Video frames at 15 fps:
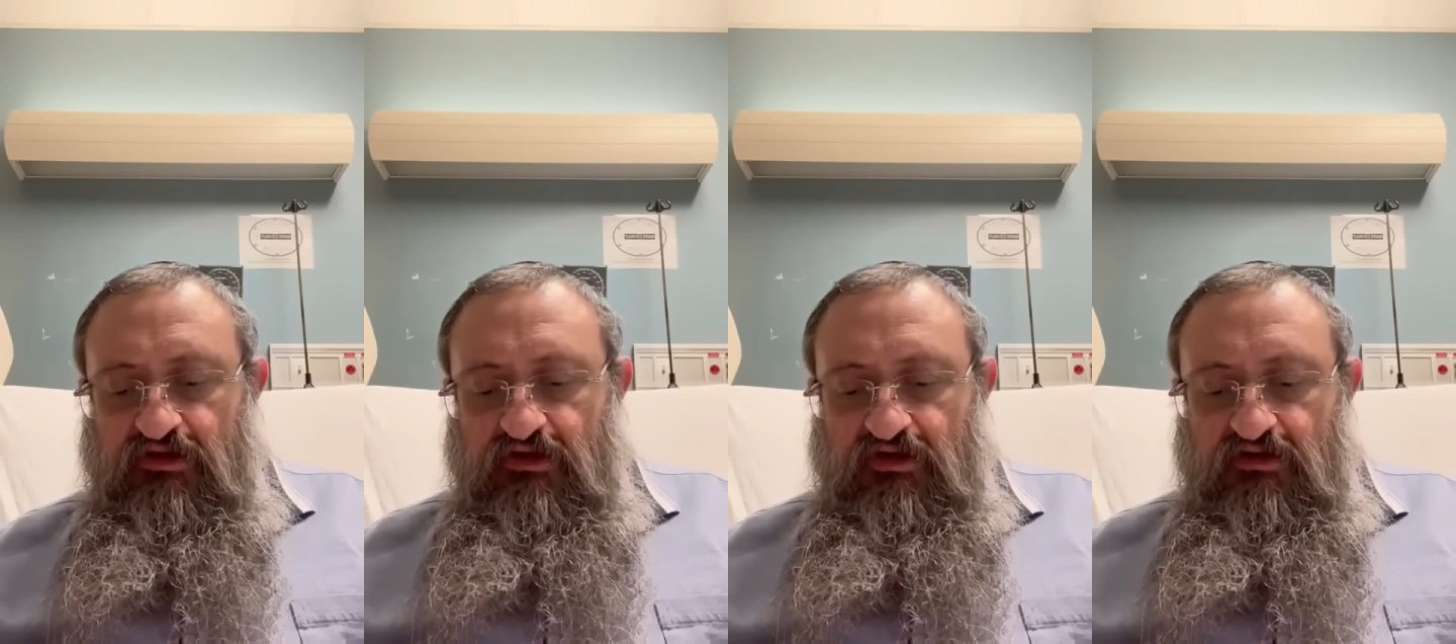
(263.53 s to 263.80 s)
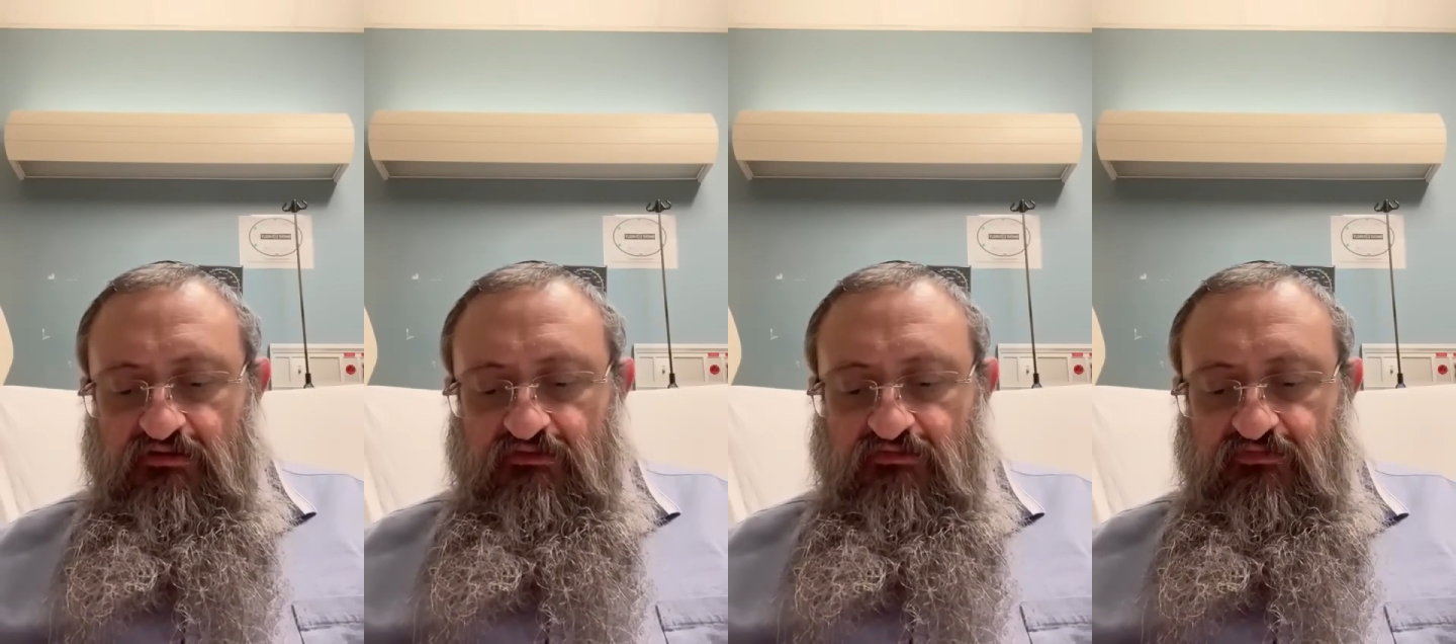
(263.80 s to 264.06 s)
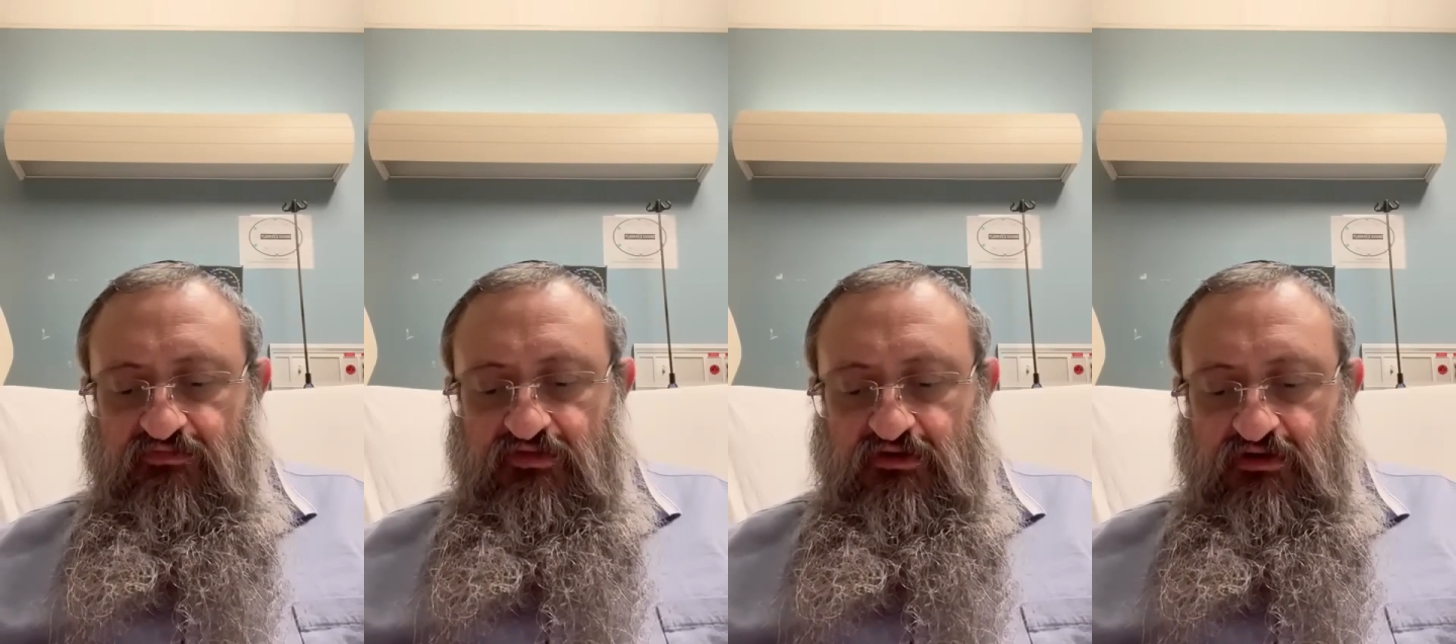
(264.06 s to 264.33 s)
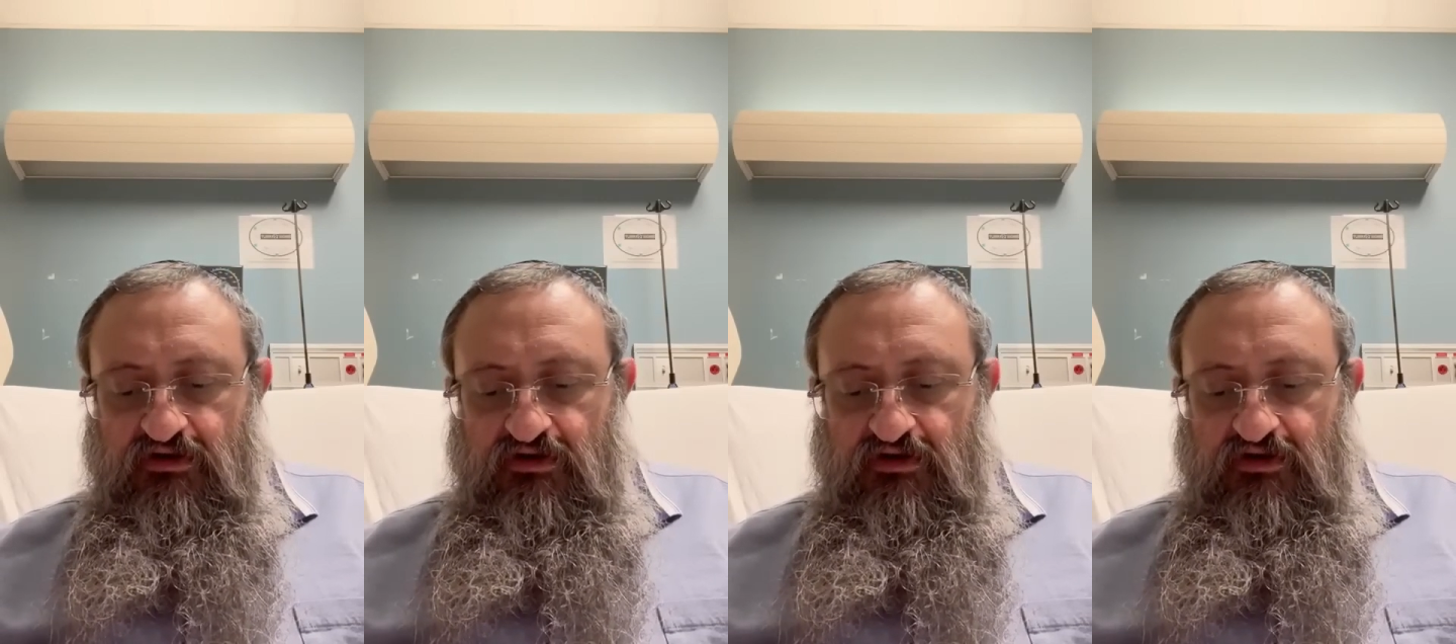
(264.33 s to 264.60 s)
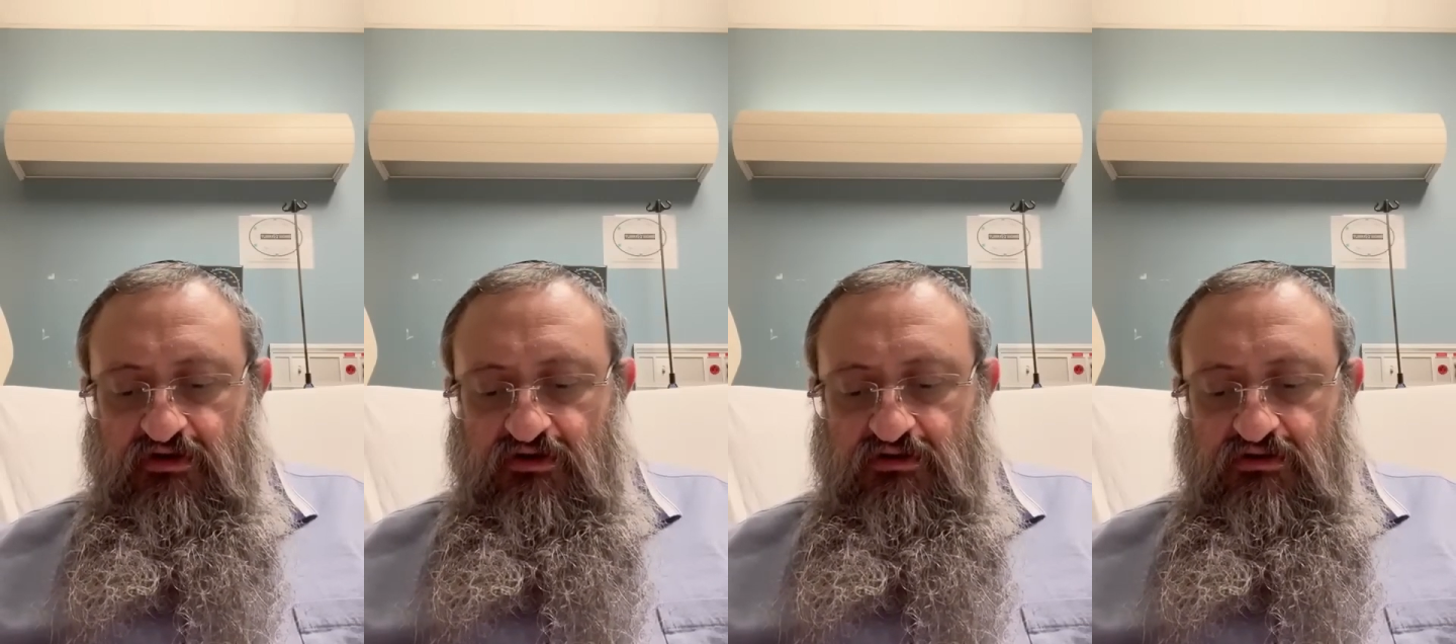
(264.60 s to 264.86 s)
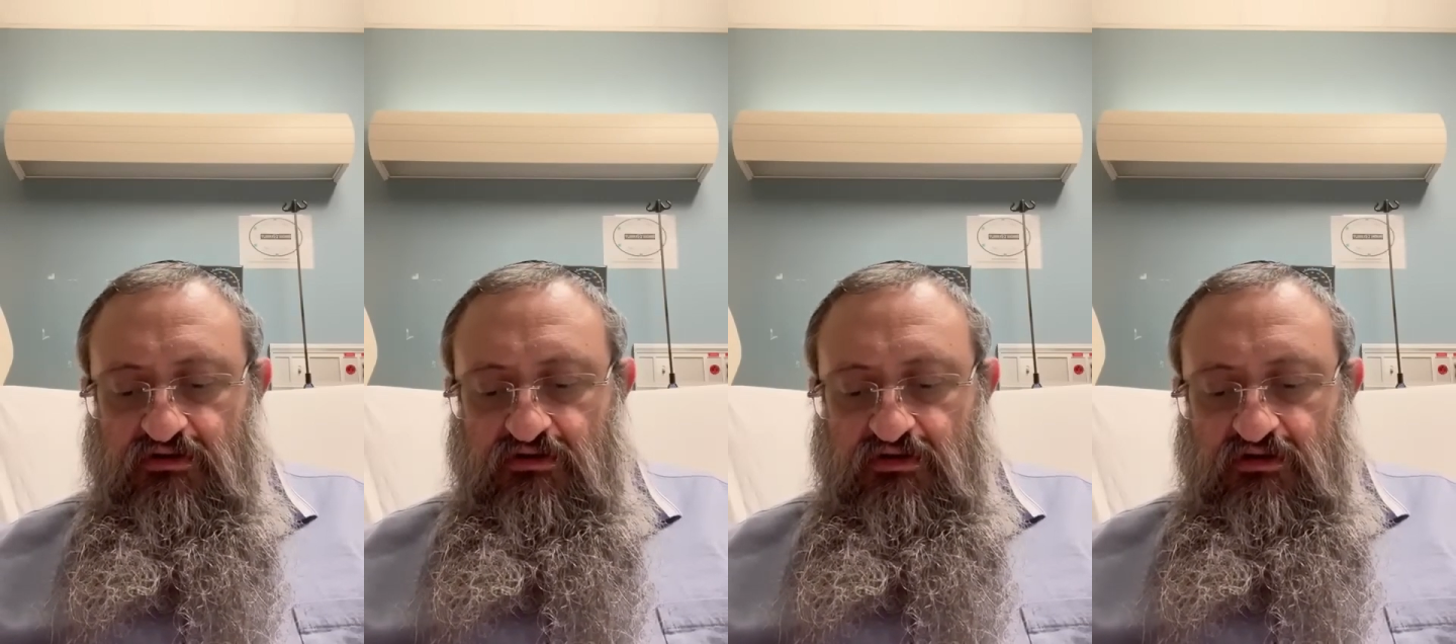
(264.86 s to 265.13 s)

of their